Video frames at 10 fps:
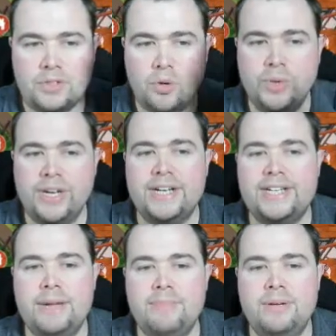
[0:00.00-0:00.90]
we can
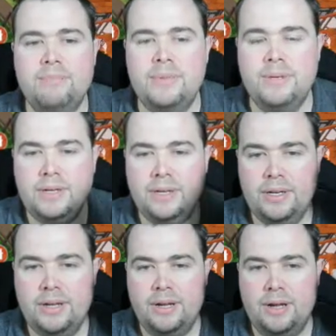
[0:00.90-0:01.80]
accept them,
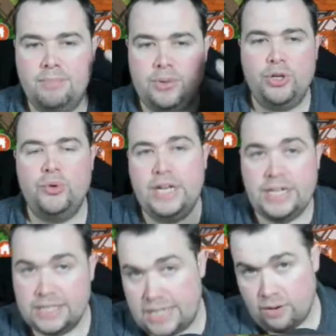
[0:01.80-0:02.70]
but you
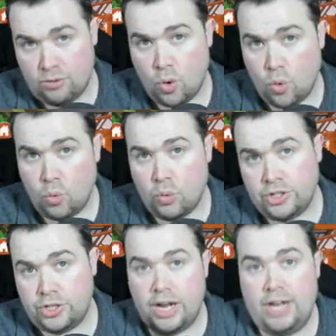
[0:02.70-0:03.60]
need a town hall
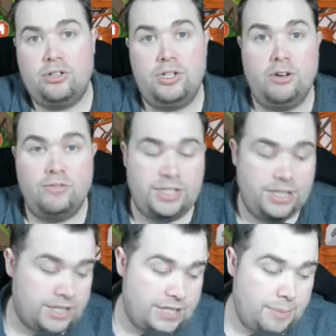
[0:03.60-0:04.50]
to actually obviously
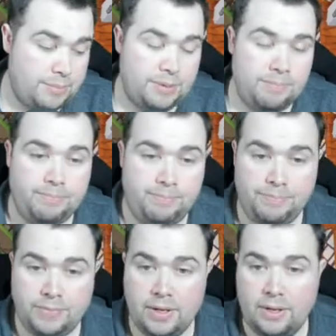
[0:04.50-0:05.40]
accept them.
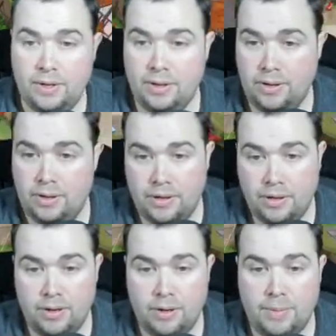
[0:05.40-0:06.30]

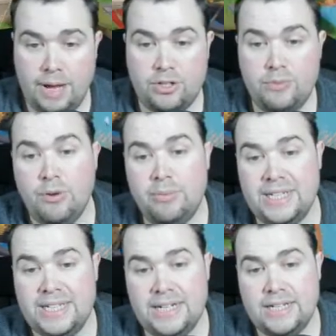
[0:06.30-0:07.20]
As you probably
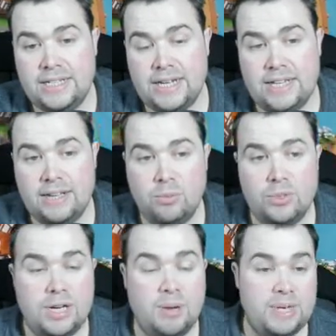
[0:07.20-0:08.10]
see today, there
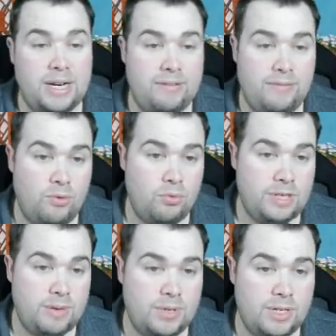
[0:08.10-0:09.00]
was an update for
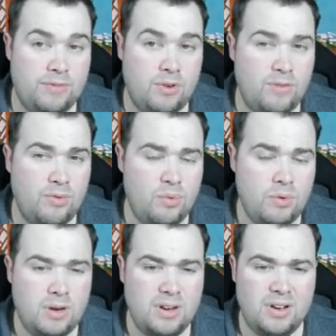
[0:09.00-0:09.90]
Settlement Survival.
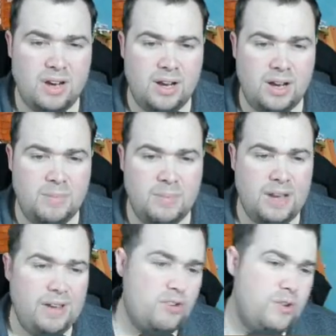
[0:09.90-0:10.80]

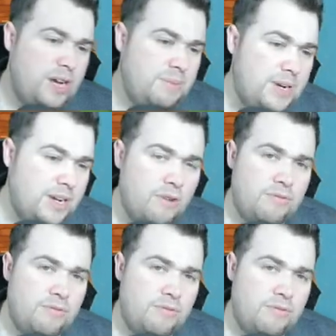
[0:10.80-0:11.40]
If you need me to go